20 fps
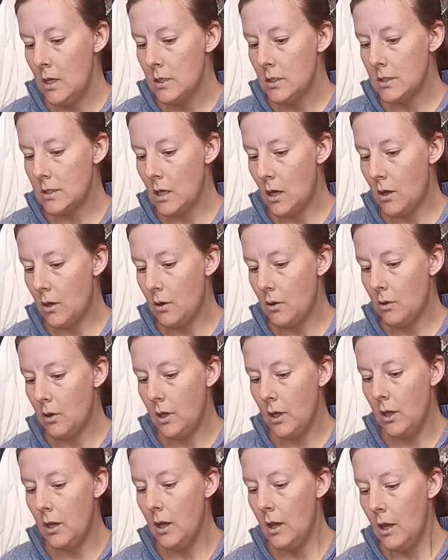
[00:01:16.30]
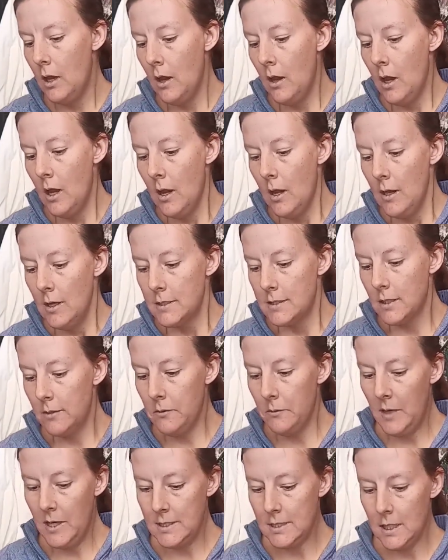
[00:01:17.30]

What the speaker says: So some of my